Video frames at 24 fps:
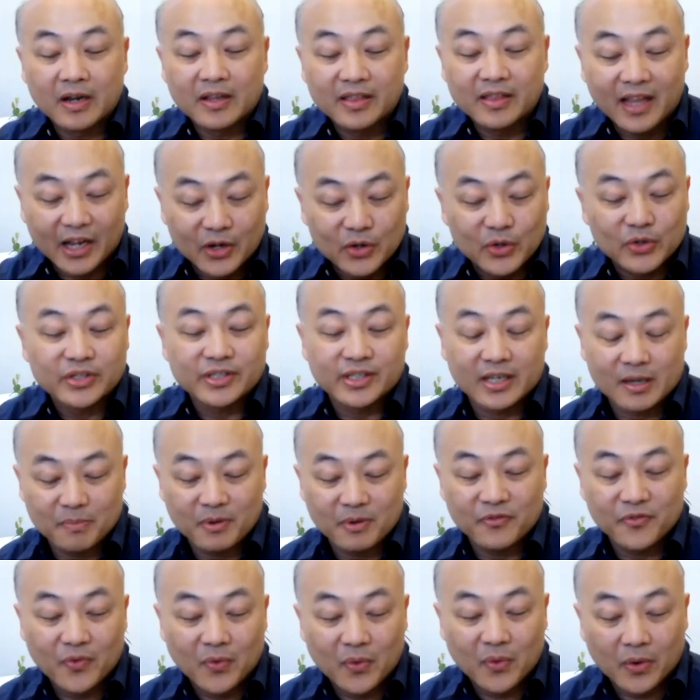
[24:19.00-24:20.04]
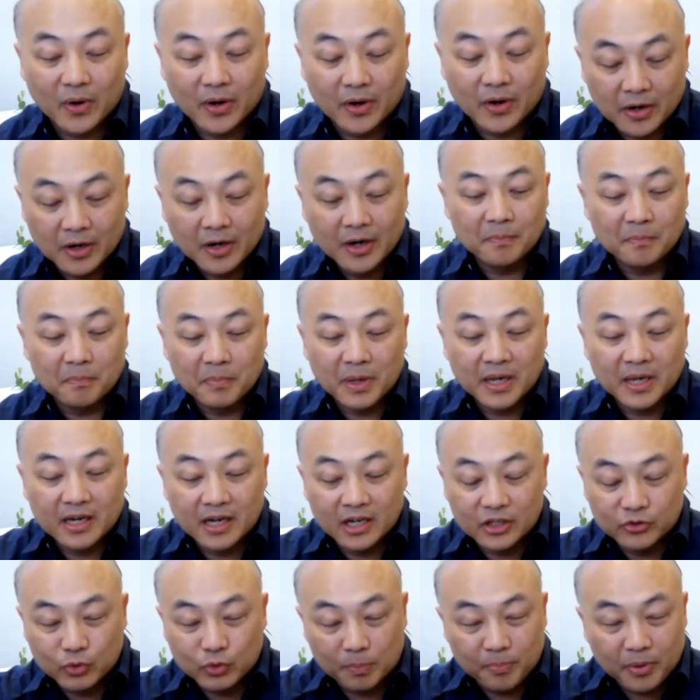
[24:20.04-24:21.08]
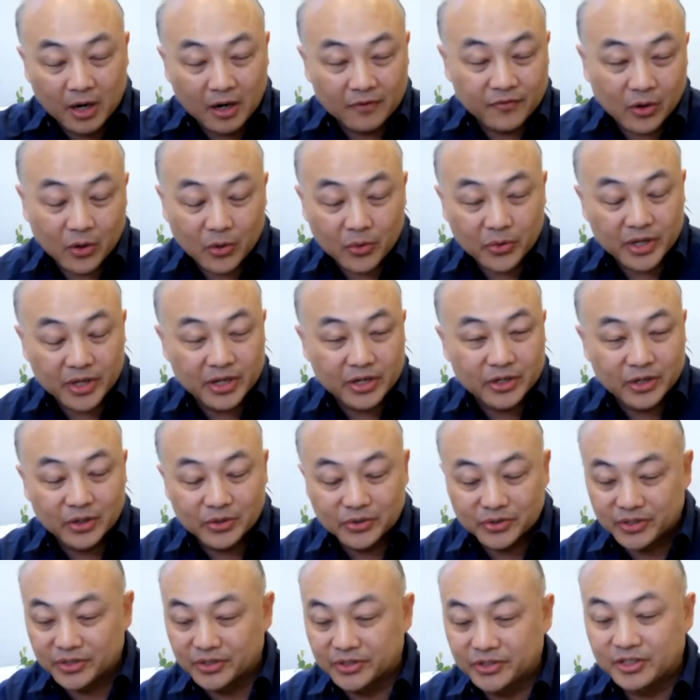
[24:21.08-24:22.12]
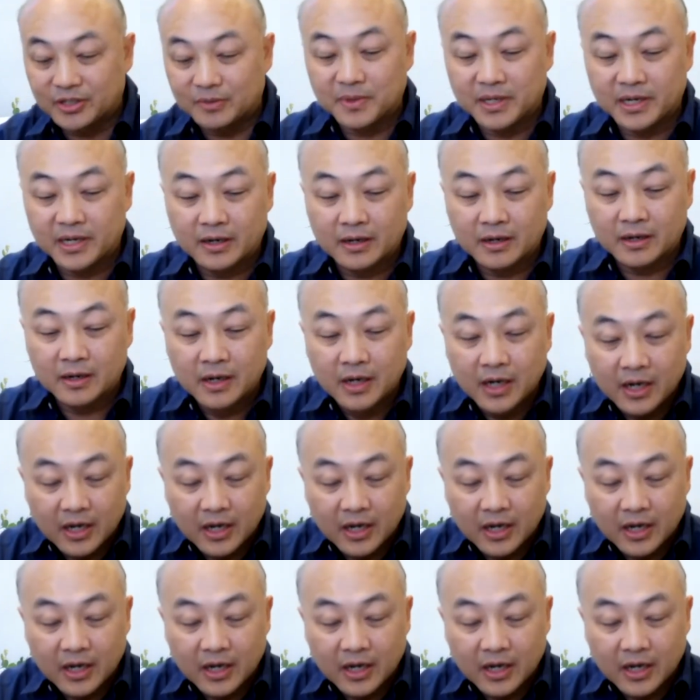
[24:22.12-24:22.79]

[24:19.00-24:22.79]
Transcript: Like you said before, because we're part of a whole ecosystem there,